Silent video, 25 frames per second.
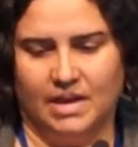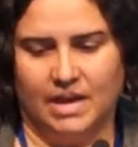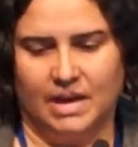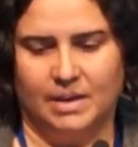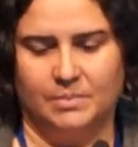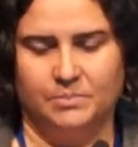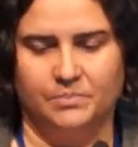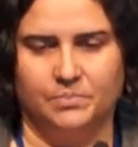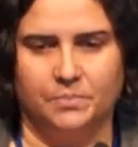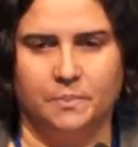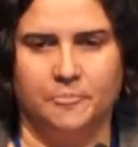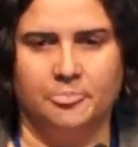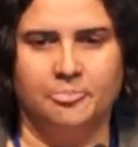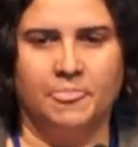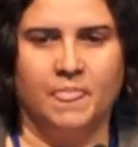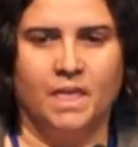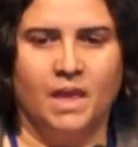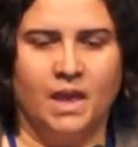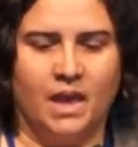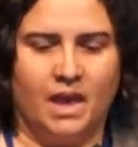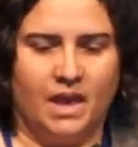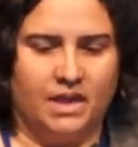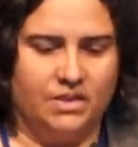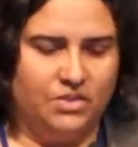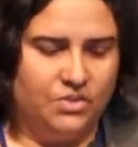And
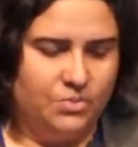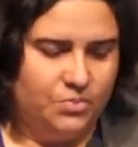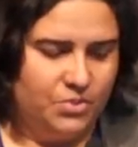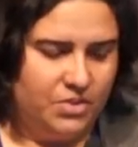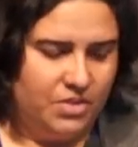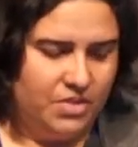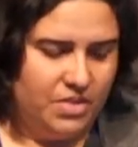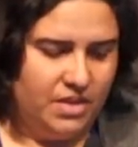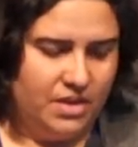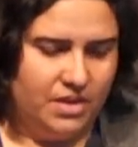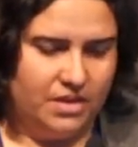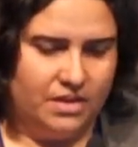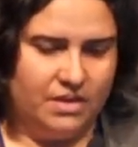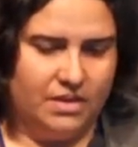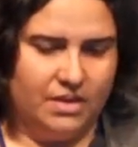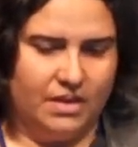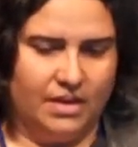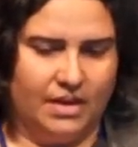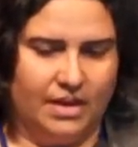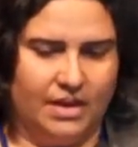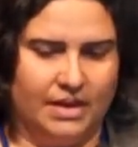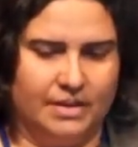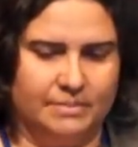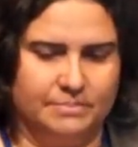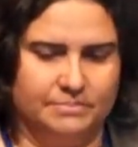you would
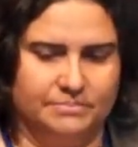think